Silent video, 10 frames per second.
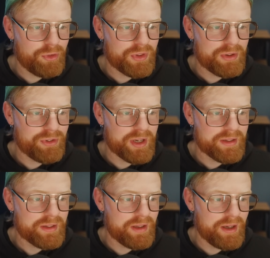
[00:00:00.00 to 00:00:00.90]
our
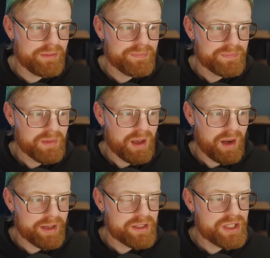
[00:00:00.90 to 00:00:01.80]
different
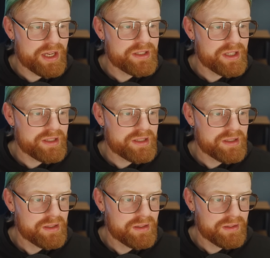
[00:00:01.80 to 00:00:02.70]
like changes,
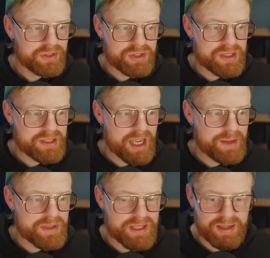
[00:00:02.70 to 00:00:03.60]
just the
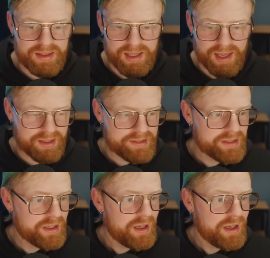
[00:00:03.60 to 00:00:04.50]
same as anything
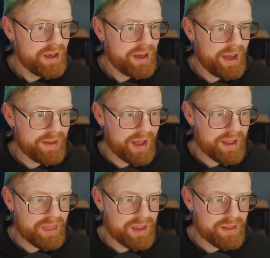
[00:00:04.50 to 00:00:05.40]
else. And I
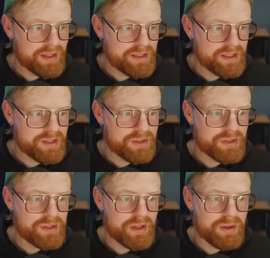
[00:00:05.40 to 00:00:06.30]
think this is
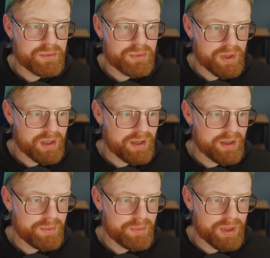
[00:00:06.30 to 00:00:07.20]
just
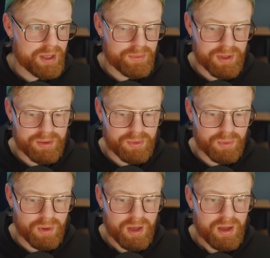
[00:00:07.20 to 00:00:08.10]
really, really, really
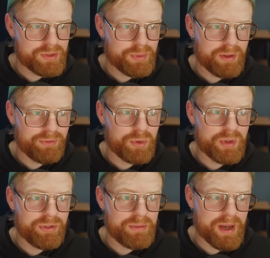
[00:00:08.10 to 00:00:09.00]
cool. Just with a few
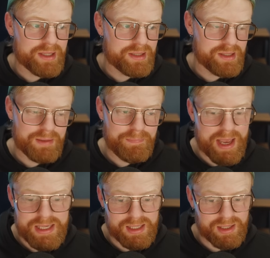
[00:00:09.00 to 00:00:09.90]
different masks and
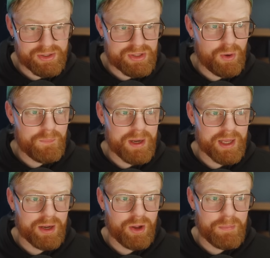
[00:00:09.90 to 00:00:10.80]
basically just opening
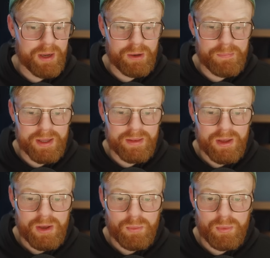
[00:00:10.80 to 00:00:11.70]
it up a little bit.
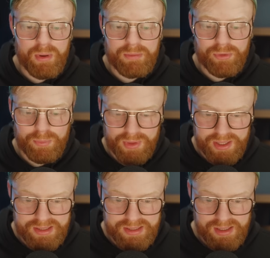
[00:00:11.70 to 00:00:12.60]
We went from
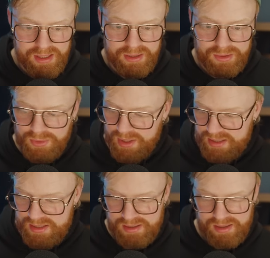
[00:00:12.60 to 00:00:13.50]
this to
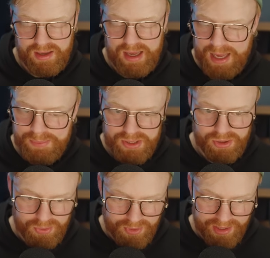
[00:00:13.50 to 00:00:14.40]
this,
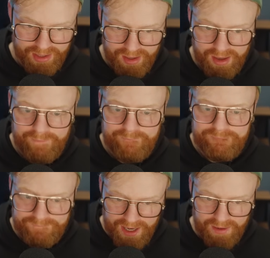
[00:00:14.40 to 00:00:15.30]
absolutely
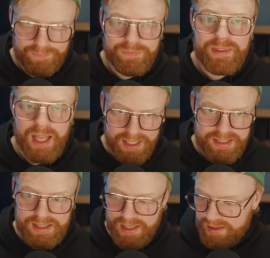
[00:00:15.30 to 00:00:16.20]

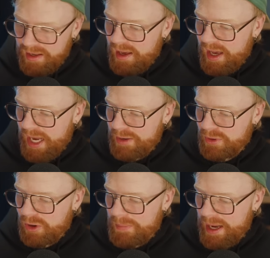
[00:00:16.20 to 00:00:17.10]
fantastic. And if we
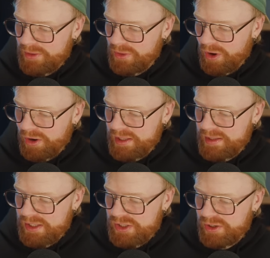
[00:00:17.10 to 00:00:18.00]
go back to the
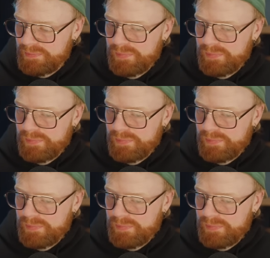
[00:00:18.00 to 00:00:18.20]
architecture